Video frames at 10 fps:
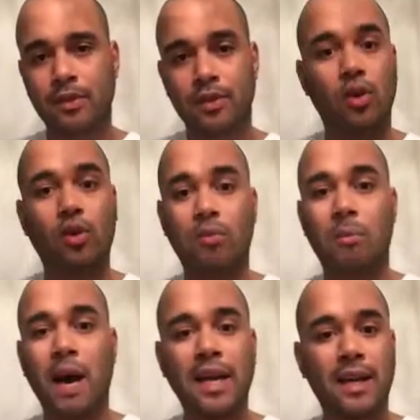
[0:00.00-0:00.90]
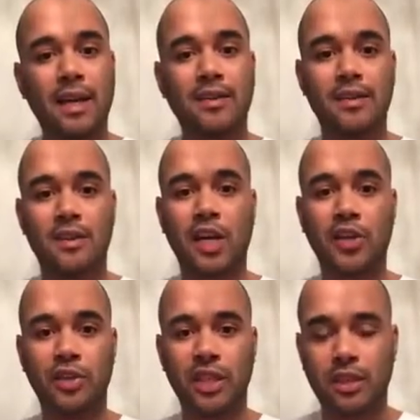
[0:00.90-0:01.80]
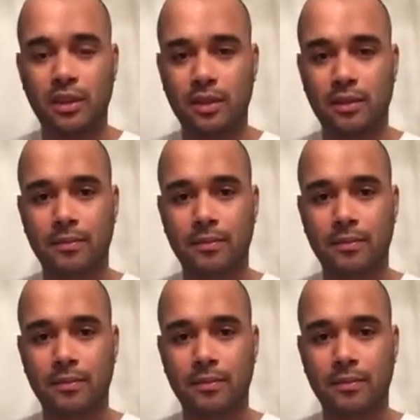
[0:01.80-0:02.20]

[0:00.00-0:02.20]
So my case is not unique.